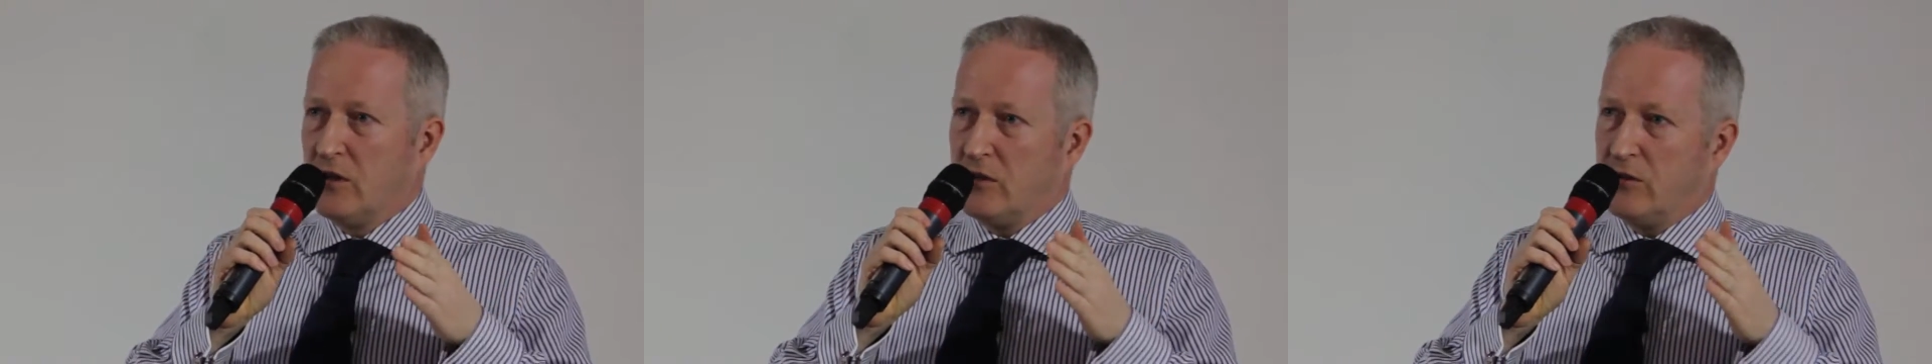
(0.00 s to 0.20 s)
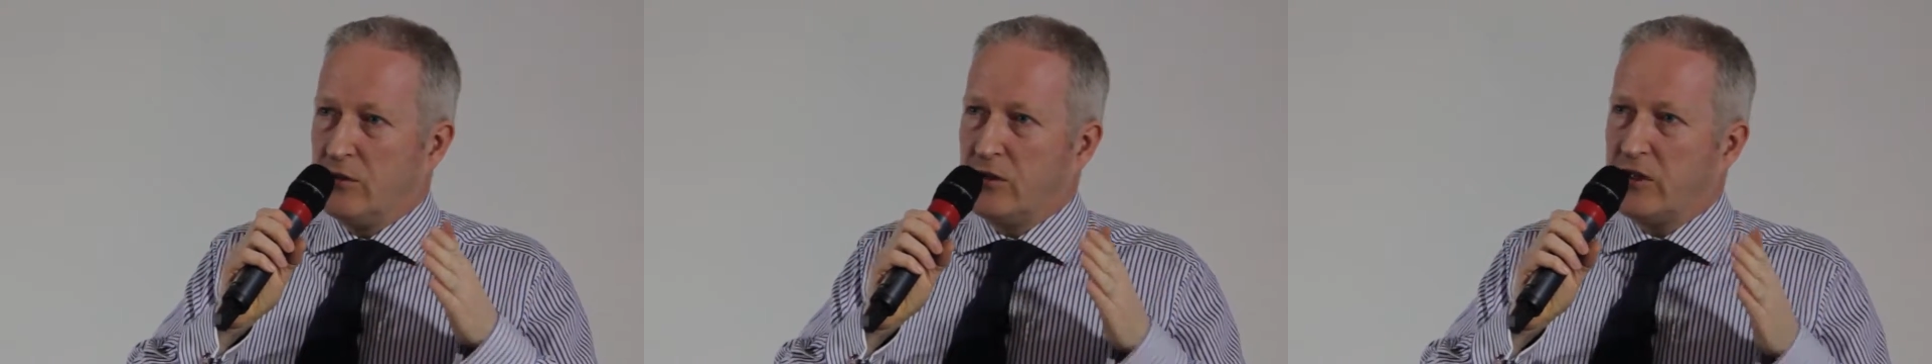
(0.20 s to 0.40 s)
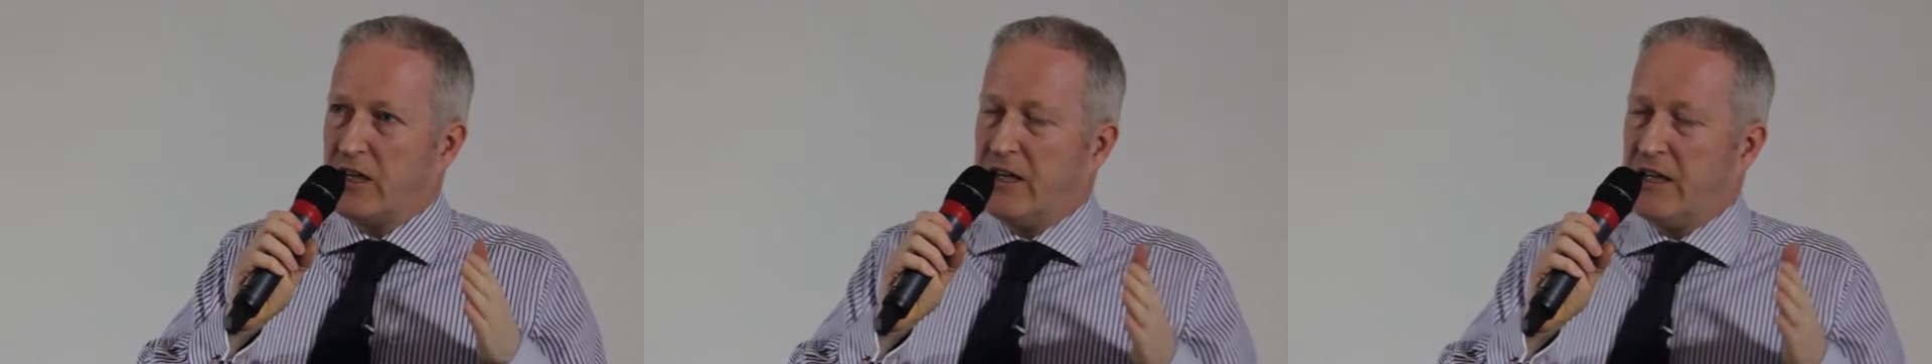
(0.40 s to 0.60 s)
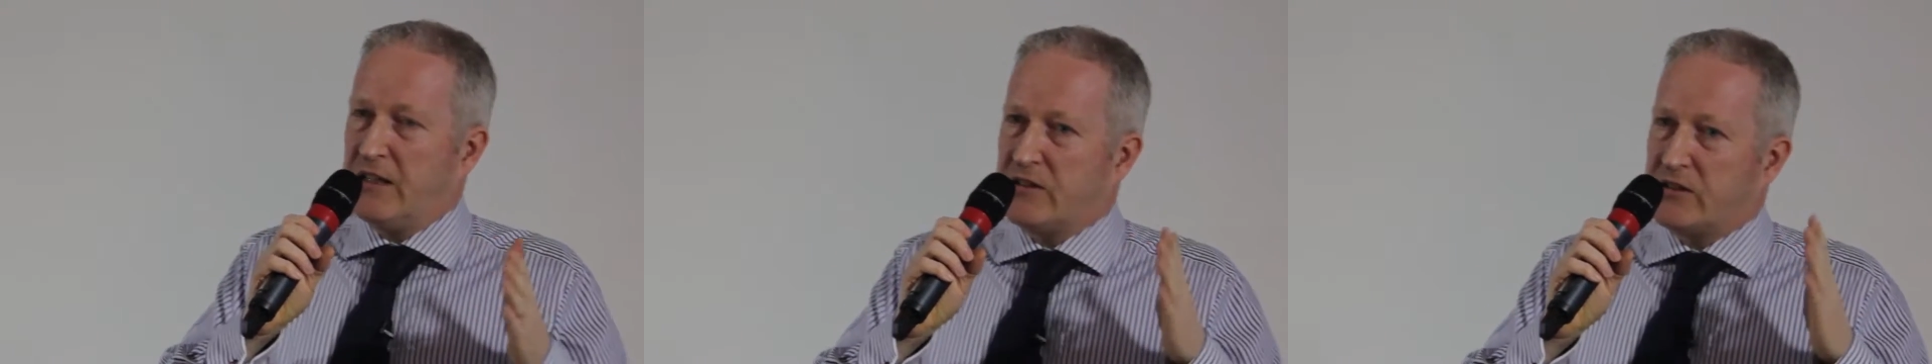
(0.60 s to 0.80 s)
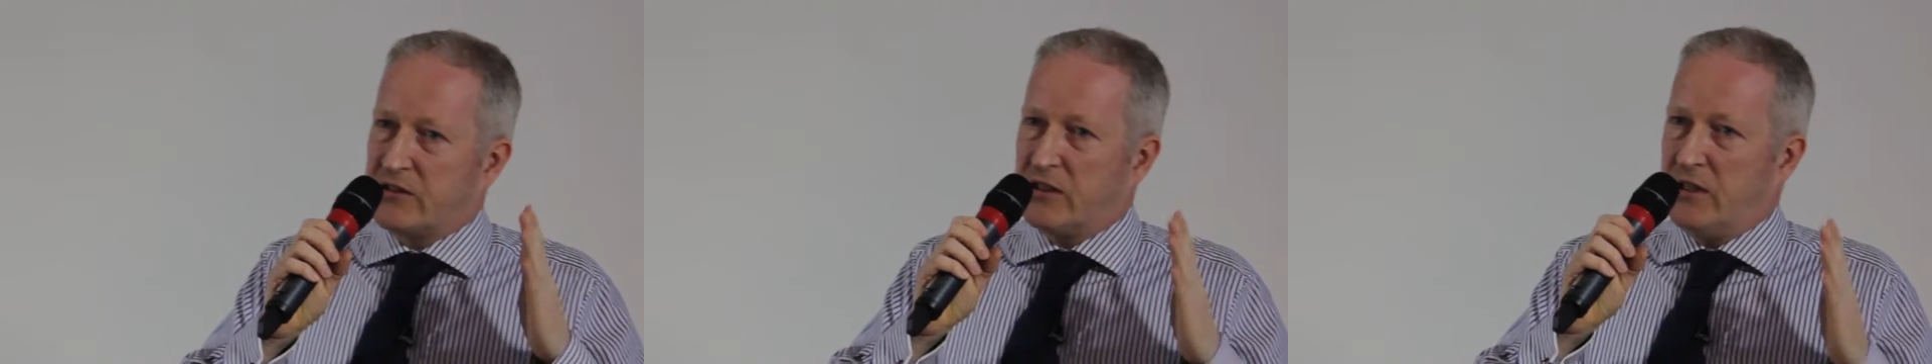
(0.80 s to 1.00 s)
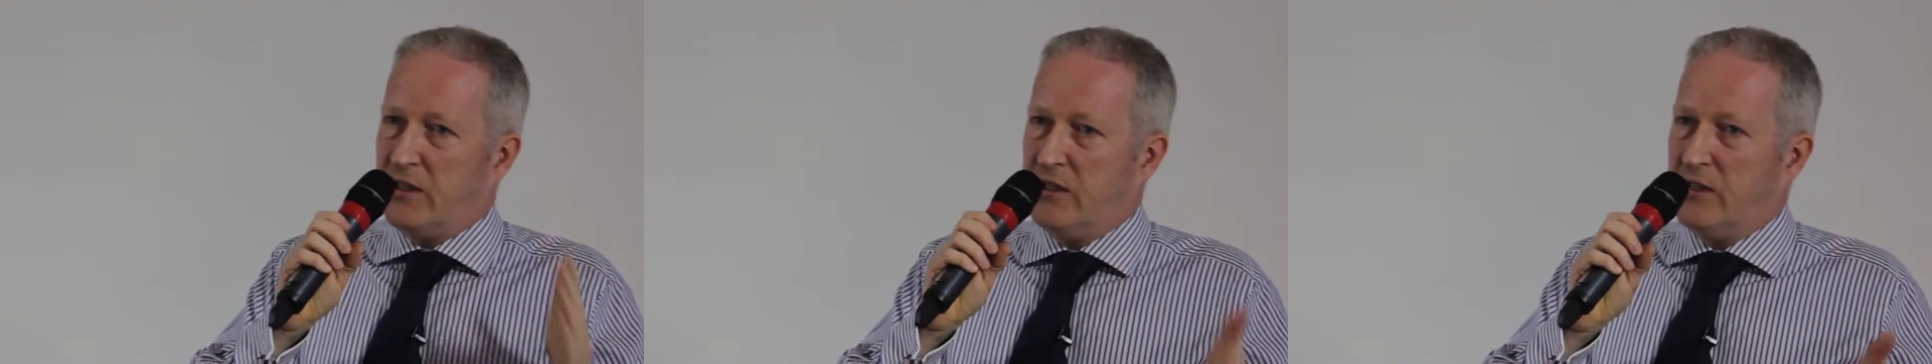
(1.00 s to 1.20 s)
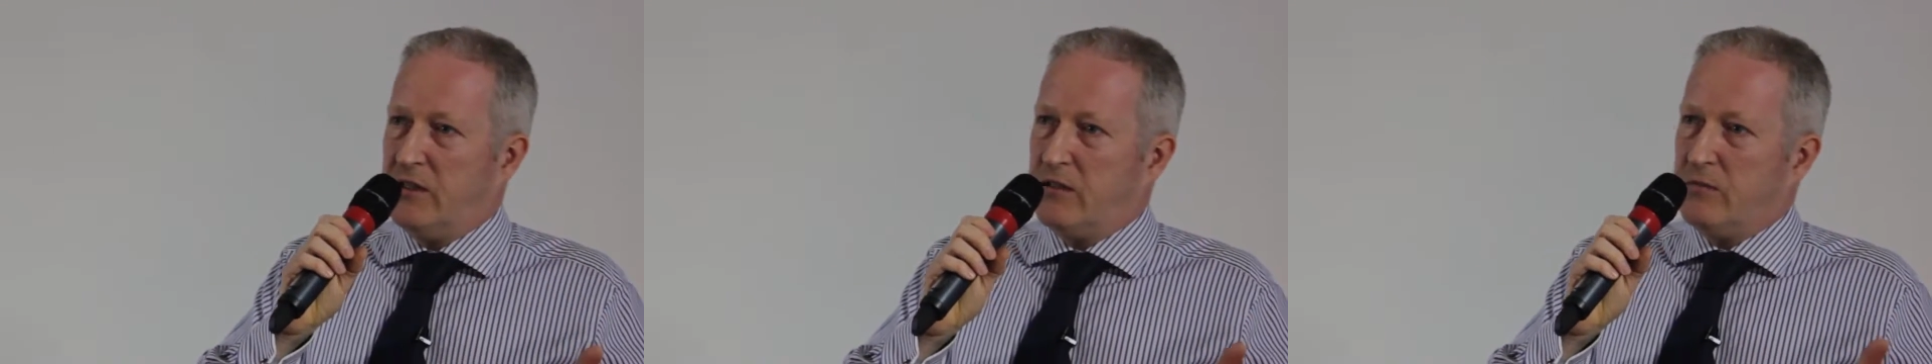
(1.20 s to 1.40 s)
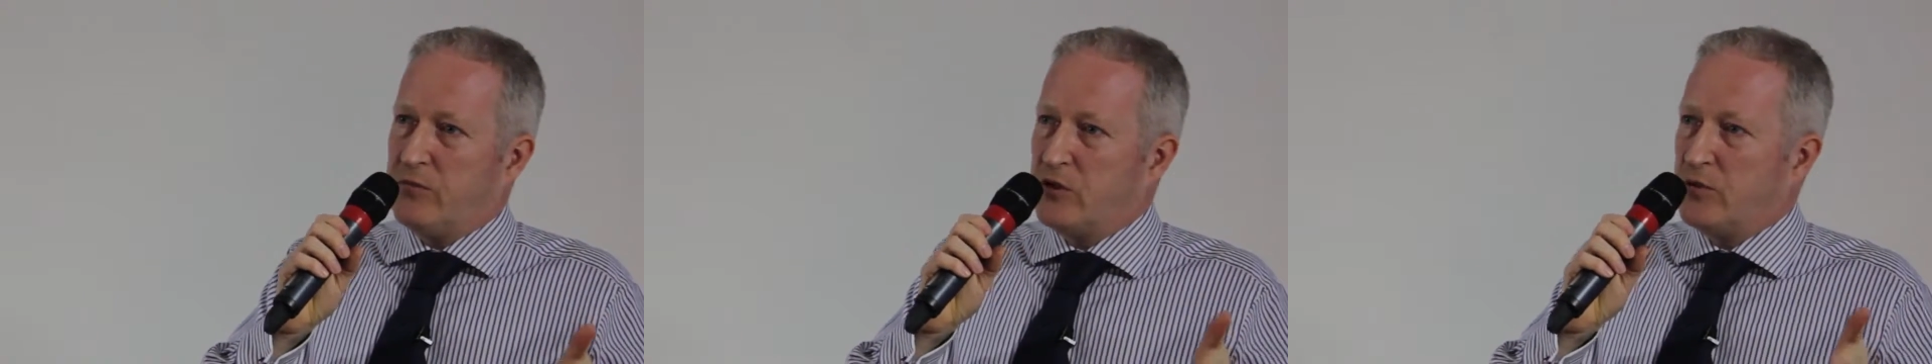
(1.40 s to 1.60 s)
look at
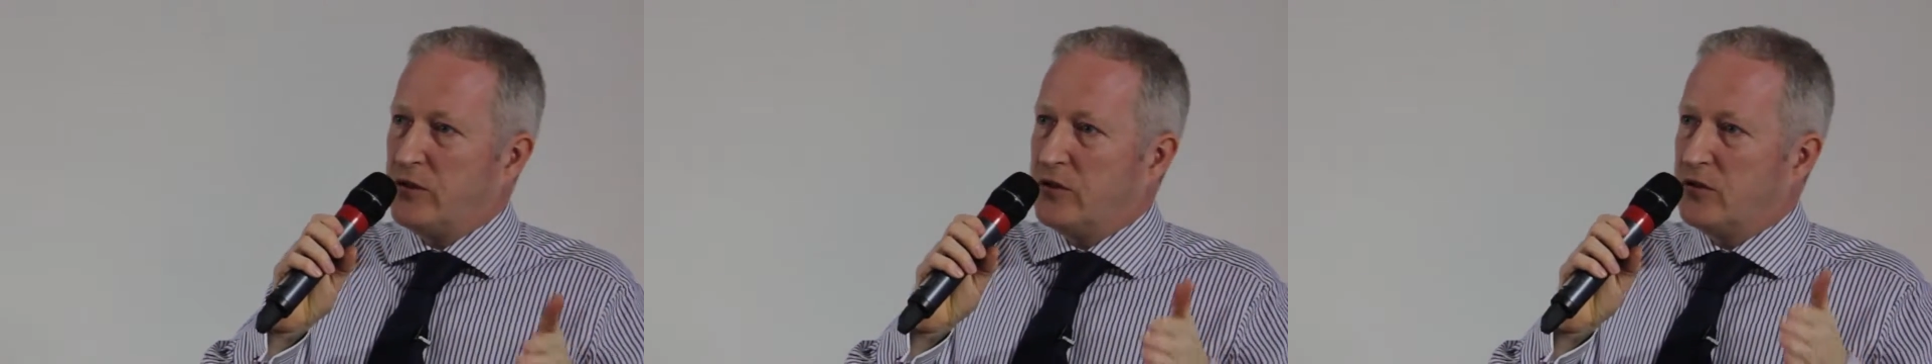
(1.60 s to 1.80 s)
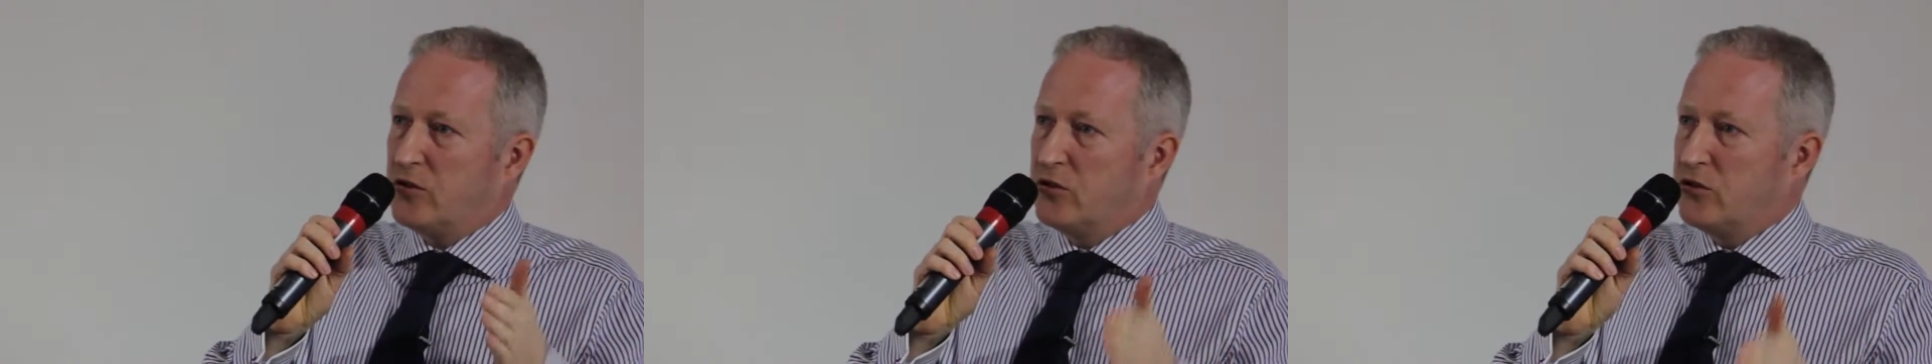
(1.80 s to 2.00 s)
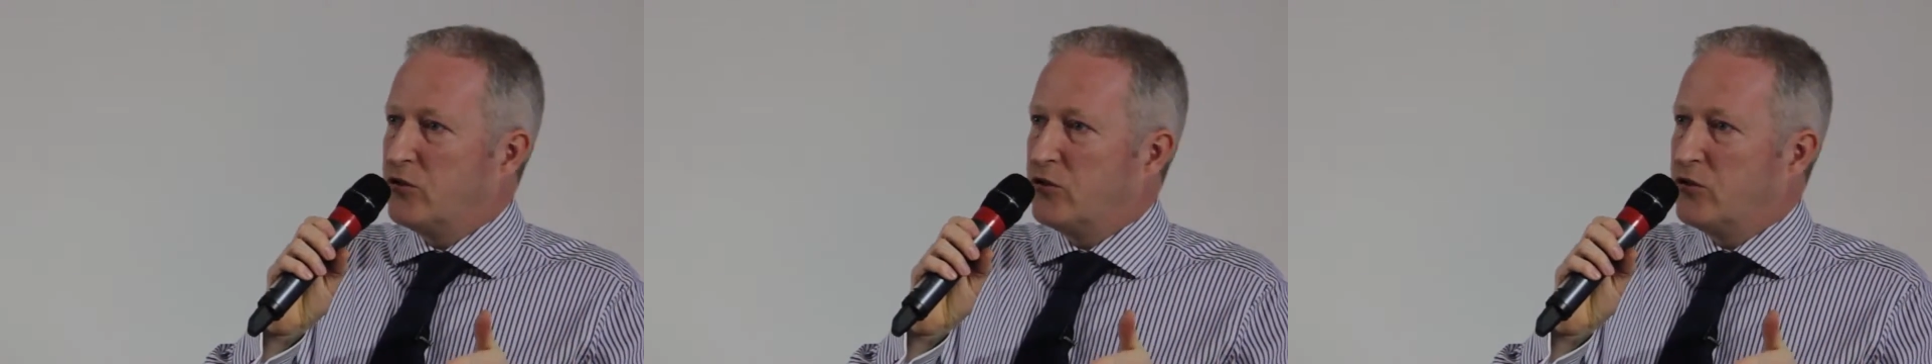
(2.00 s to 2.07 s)
between